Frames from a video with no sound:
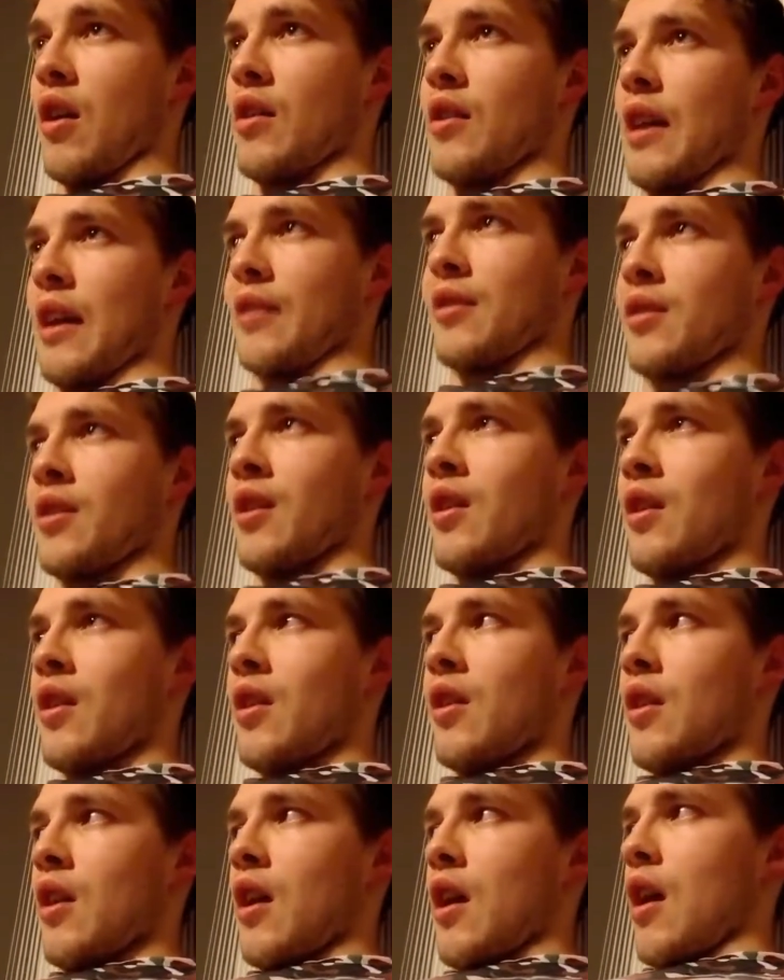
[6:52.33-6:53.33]
yes,
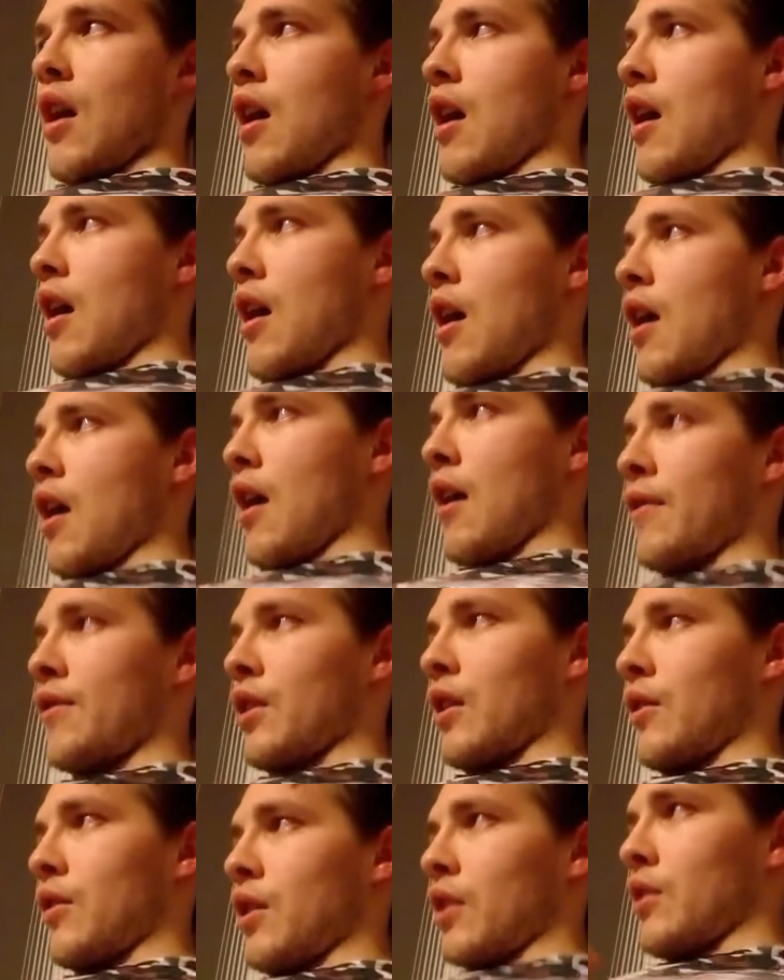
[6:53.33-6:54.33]
I've
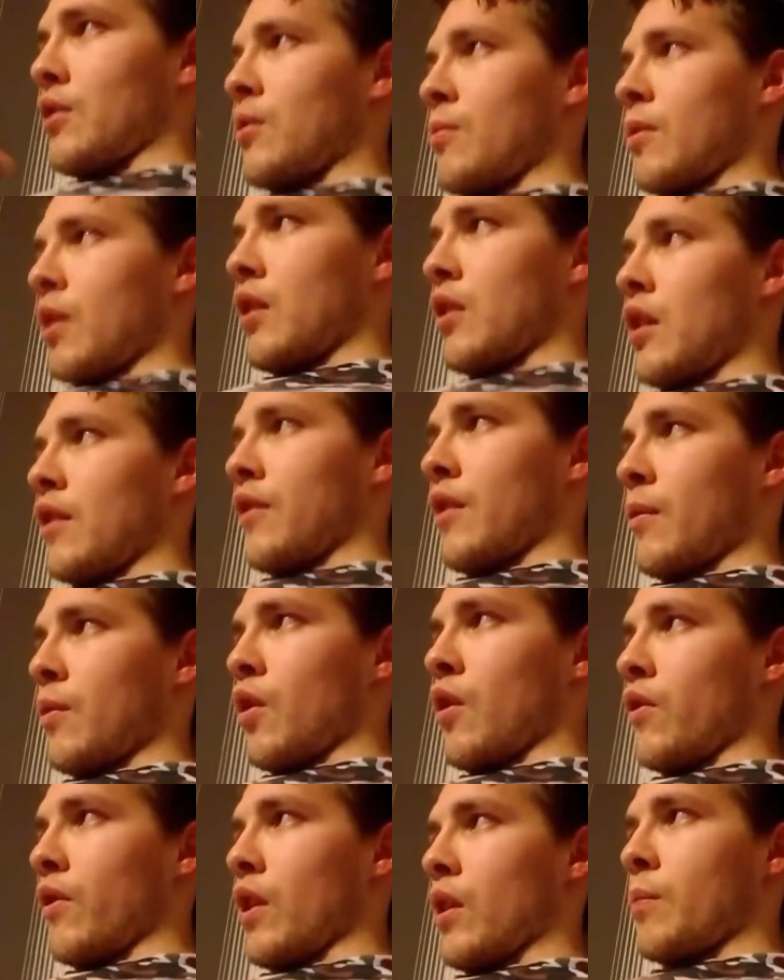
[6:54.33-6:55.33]
done things in my life I'm
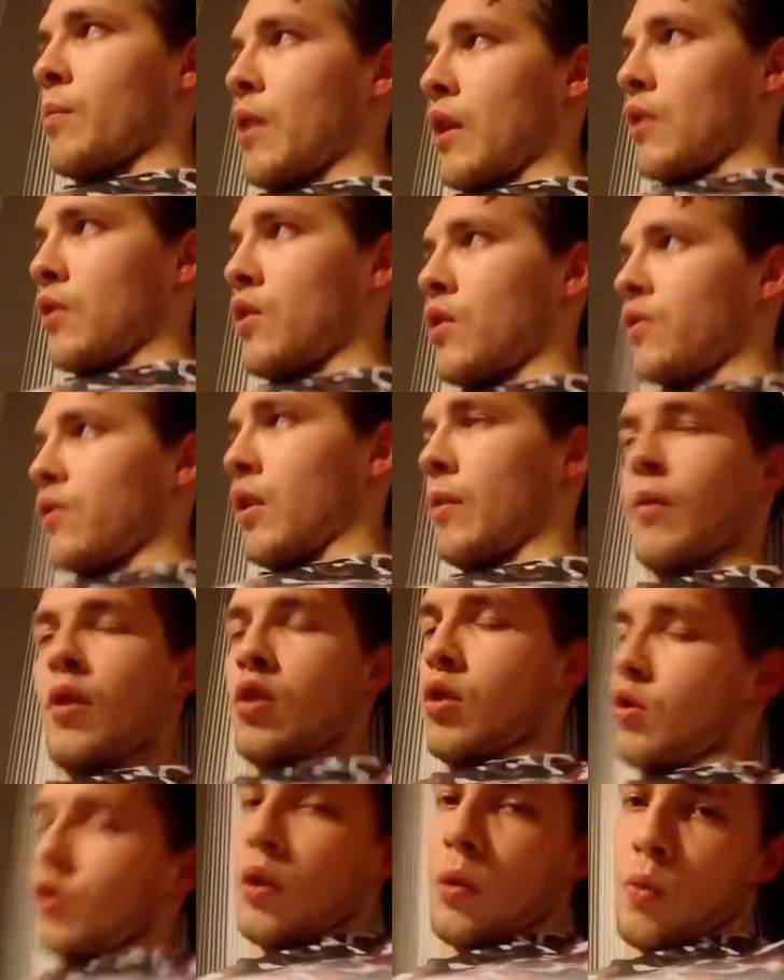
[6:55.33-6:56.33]
not very proud of. I'm
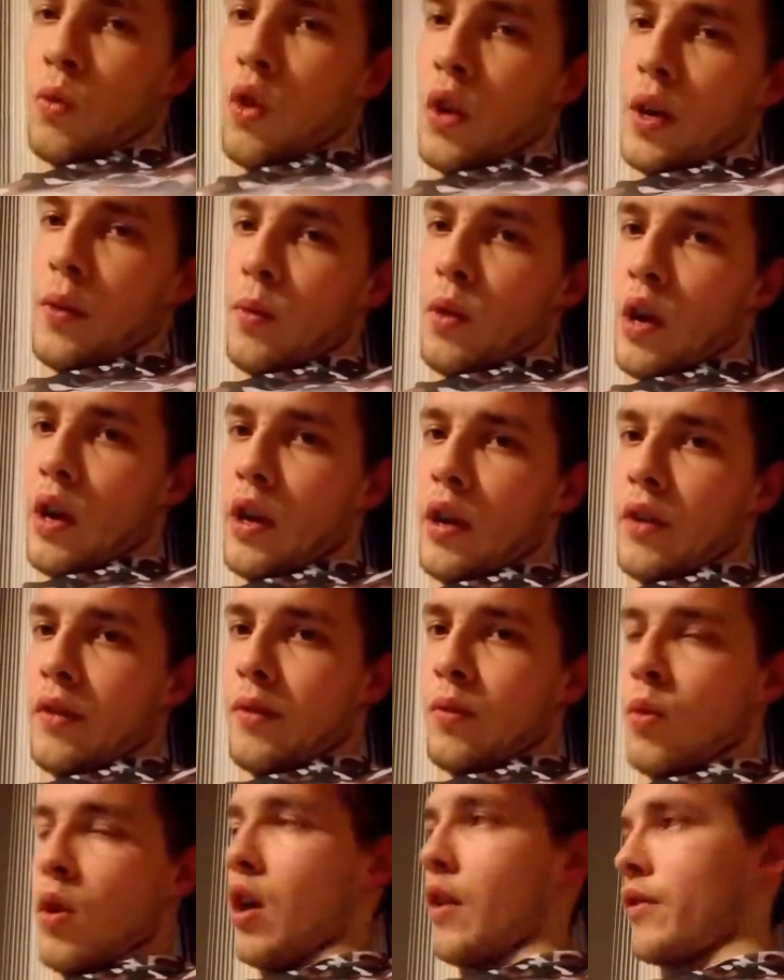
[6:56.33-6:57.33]
not going to say what
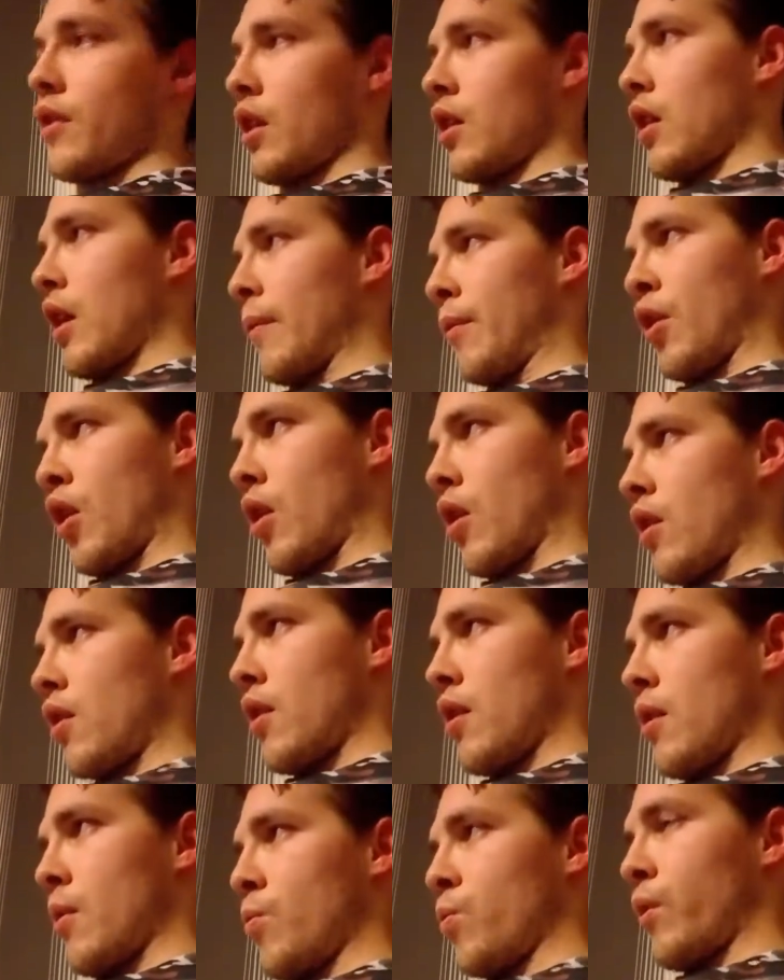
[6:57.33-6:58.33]
I've done.
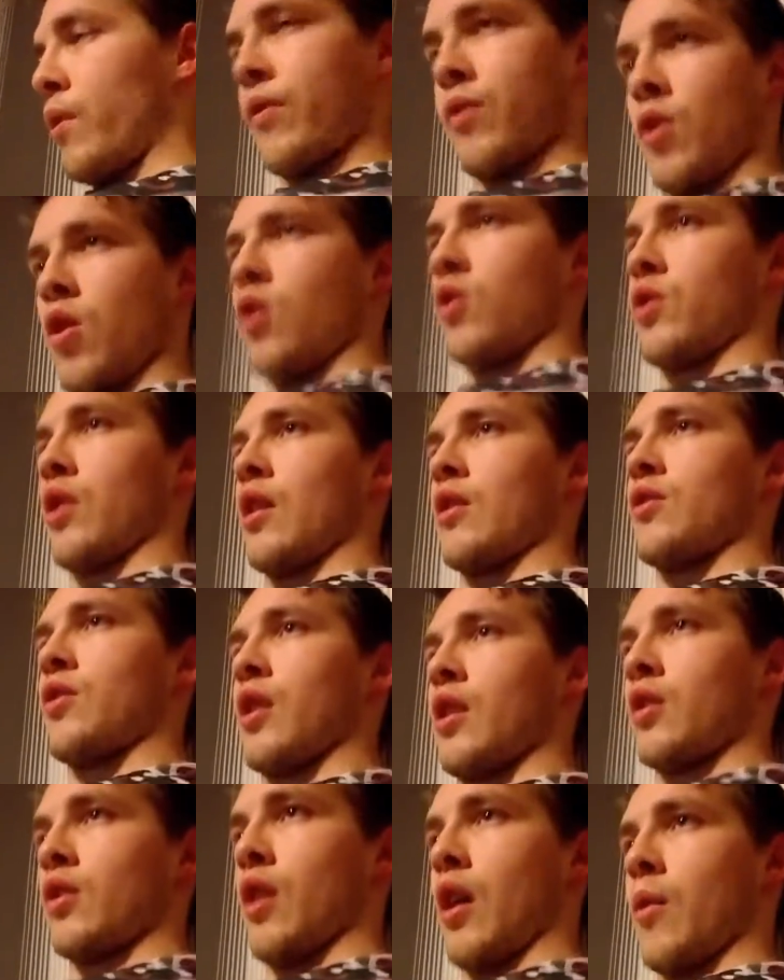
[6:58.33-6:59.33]
We've all done
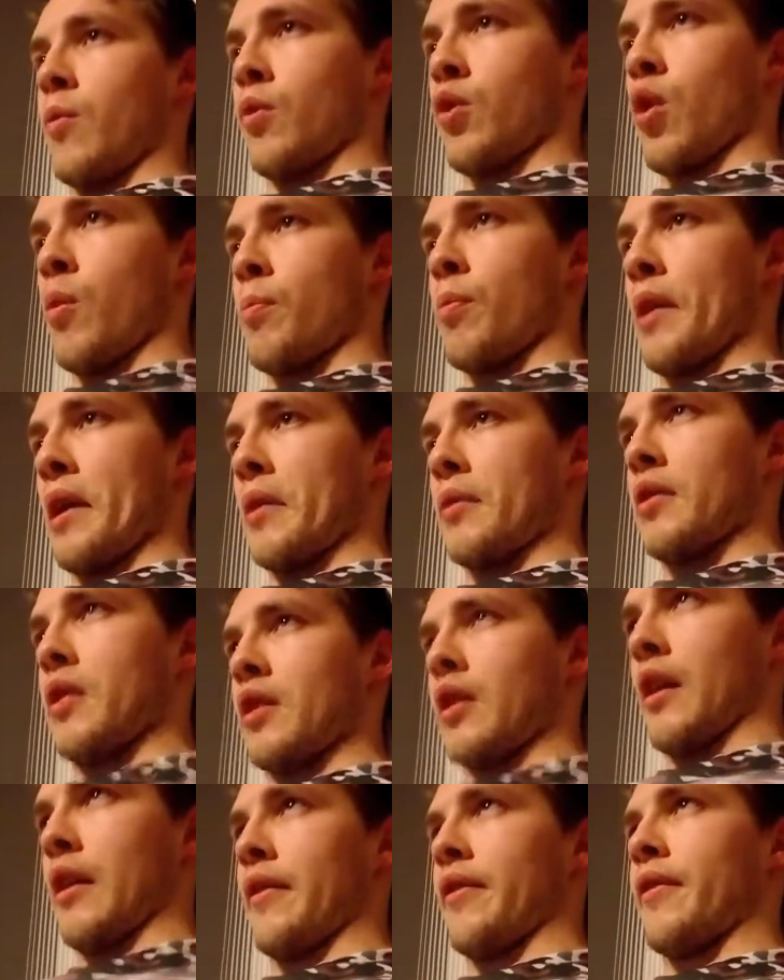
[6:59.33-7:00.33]
something that we're not proud
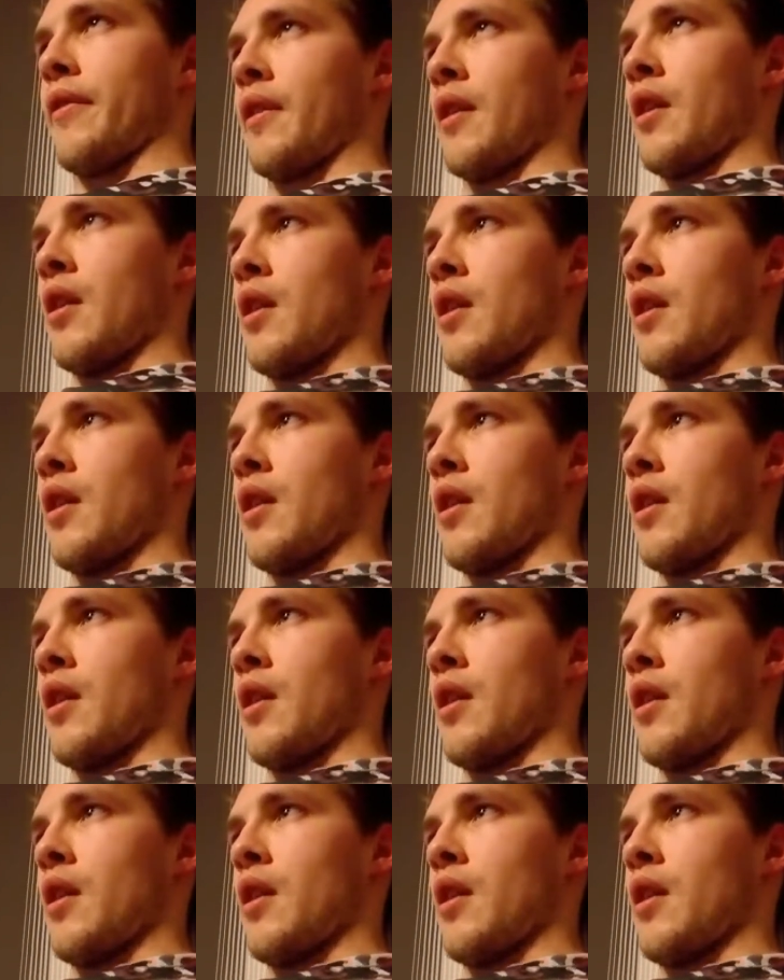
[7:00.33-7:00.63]
in life.